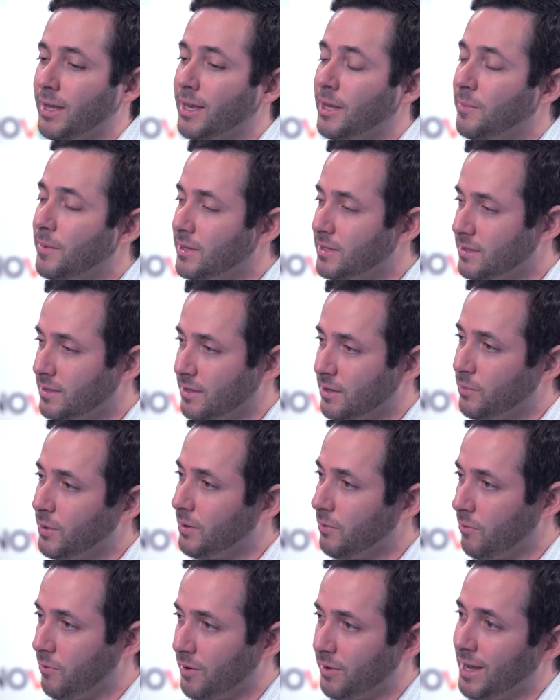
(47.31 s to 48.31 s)
at ABC,
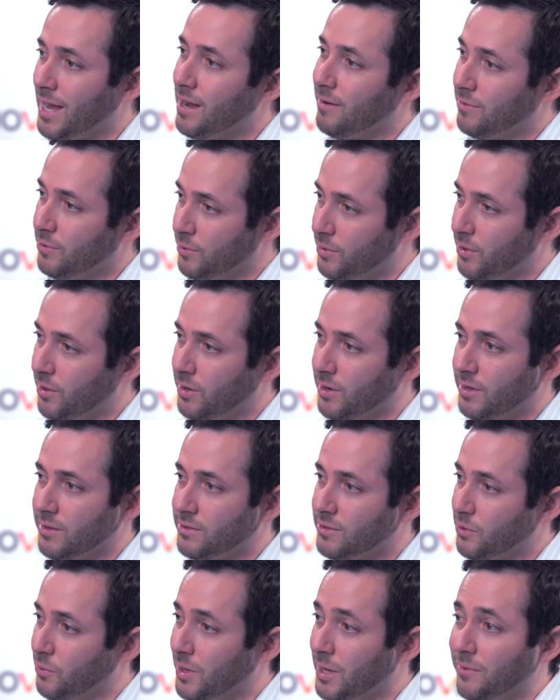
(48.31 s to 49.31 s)
we have a very affluent
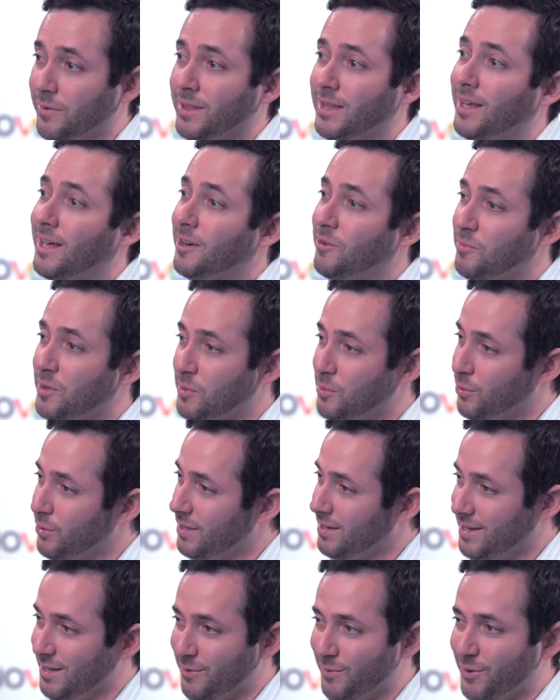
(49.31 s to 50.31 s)
audience, so we have a lot of
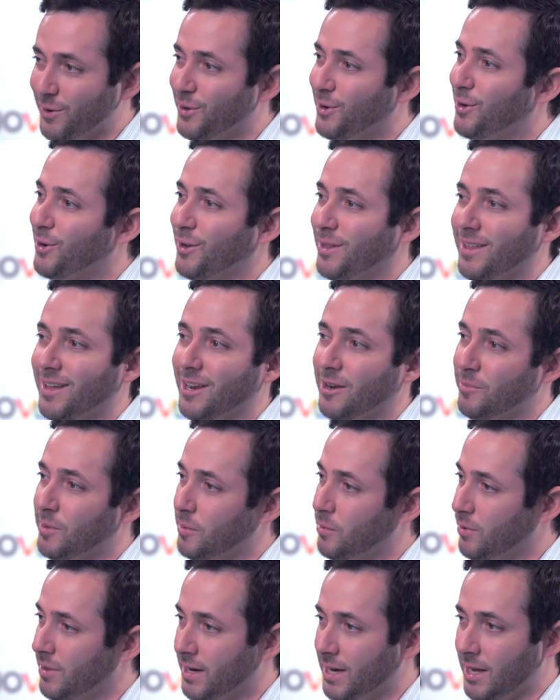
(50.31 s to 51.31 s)
people that DVR, a lot
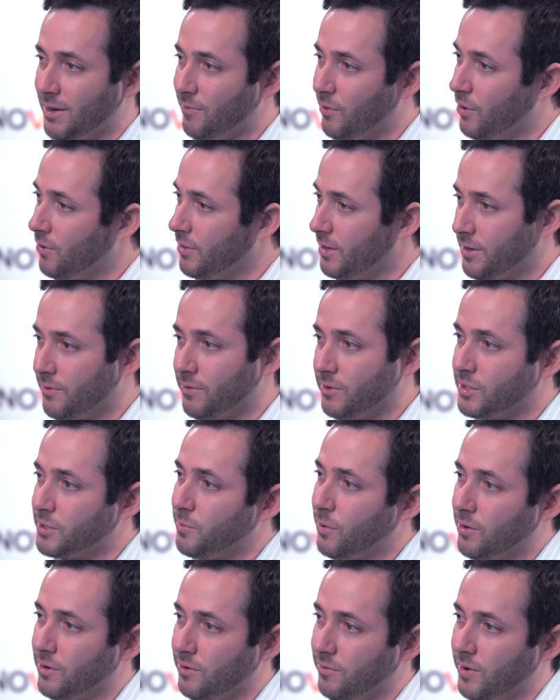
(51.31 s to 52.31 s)
of people that have all the
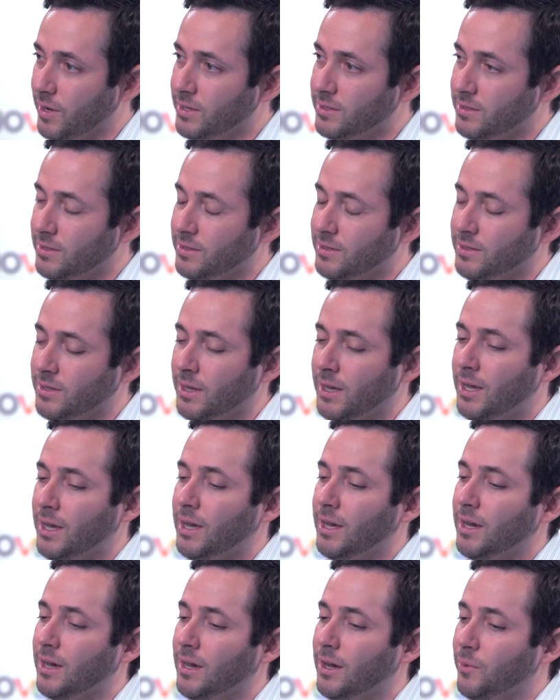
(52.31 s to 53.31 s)
different smart devices.
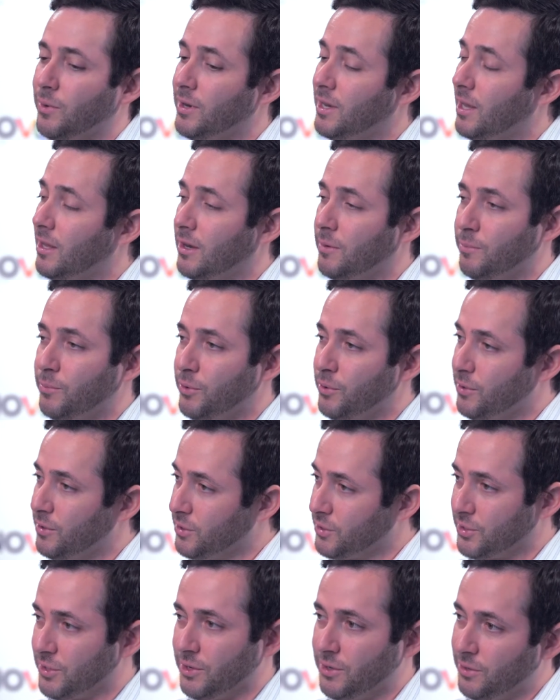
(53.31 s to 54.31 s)
Uh, we
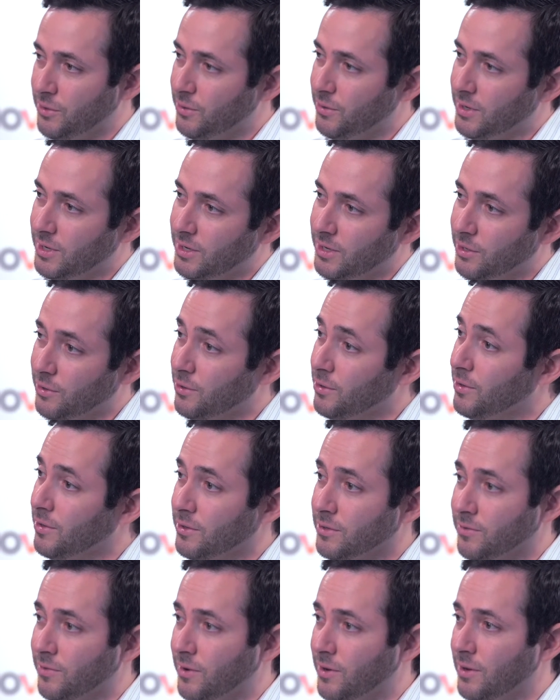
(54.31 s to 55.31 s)
debuted a show uh, earlier
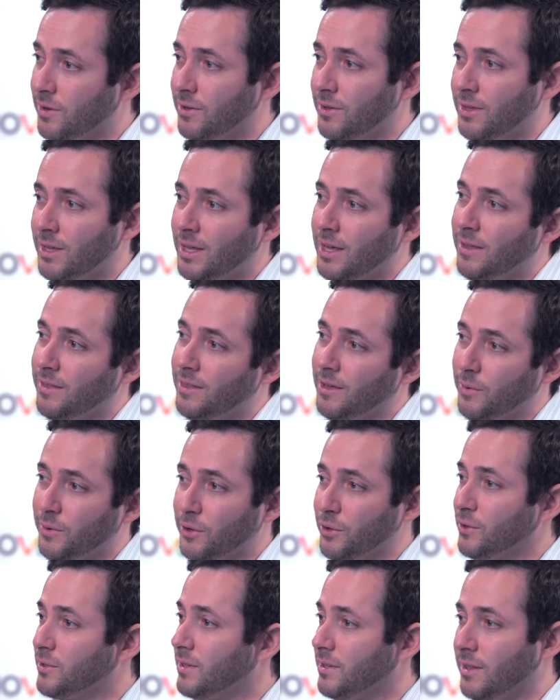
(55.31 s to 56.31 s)
this fall that
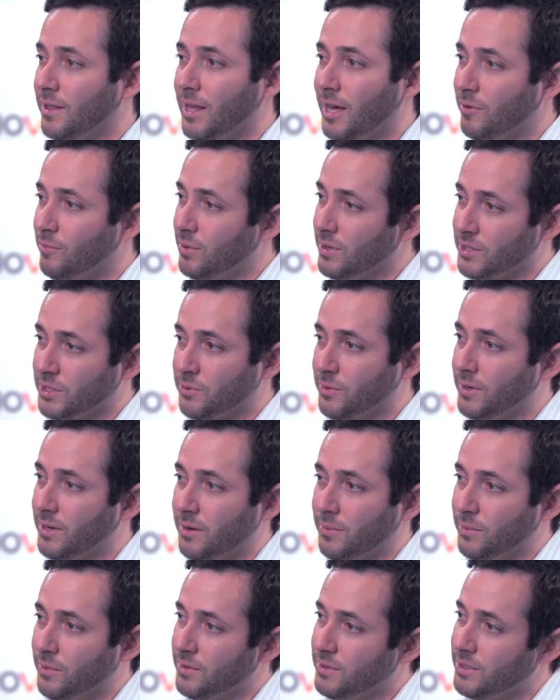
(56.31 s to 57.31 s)
when you looked at the Live Plus
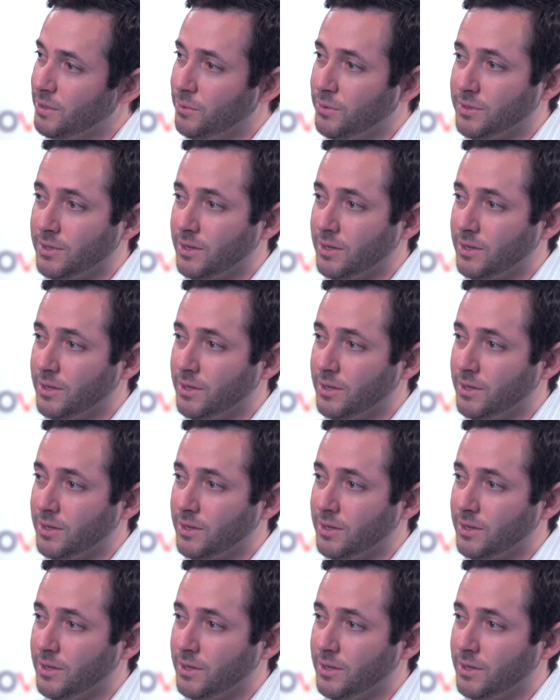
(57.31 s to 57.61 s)
3 numbers, it